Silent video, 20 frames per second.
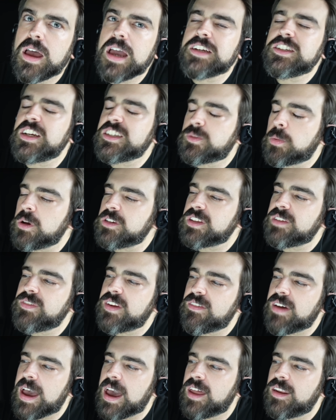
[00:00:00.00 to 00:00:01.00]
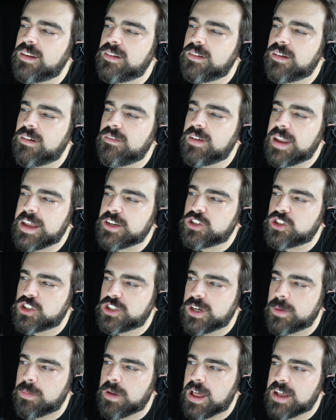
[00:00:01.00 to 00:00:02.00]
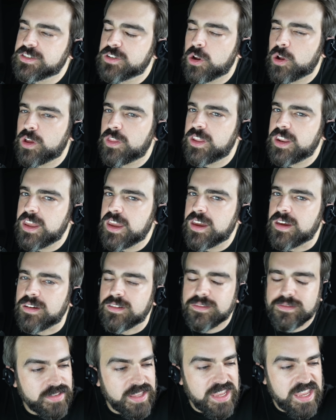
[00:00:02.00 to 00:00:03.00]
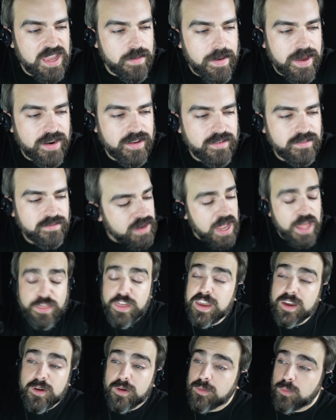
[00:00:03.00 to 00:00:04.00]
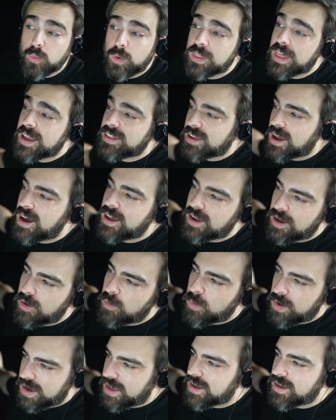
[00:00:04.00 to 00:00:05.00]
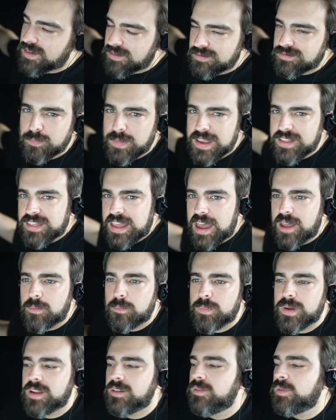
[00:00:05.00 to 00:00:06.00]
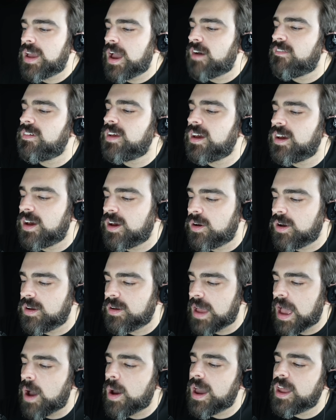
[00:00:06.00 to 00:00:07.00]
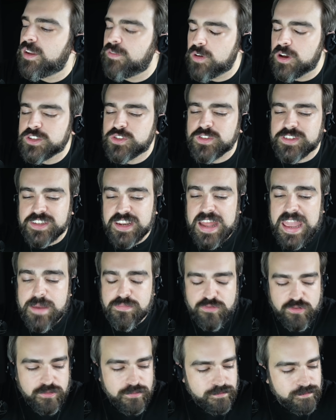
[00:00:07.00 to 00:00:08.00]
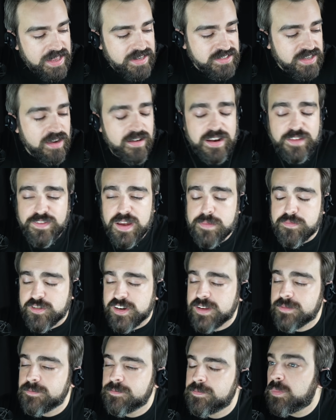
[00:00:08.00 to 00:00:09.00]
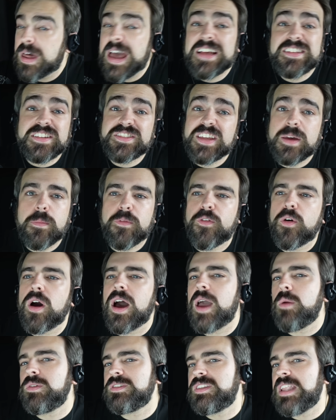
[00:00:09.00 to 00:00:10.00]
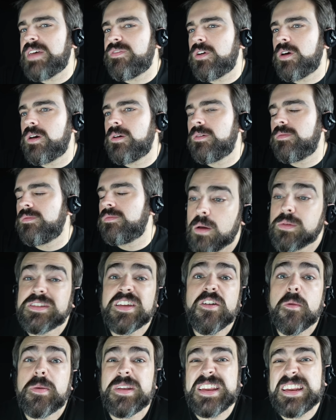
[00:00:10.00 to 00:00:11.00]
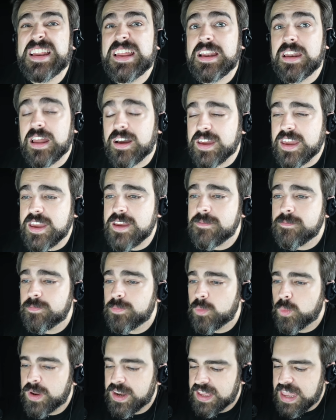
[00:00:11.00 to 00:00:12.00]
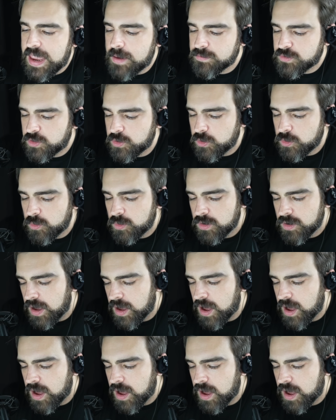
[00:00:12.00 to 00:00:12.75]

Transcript: Actually, I suppose I've never had a relationship last longer than a year, thinking about it. I think with Aitana, we're gonna beat that, but our anniversary is in April, and it's currently February. But as I said before, I was never particularly lucky when it came to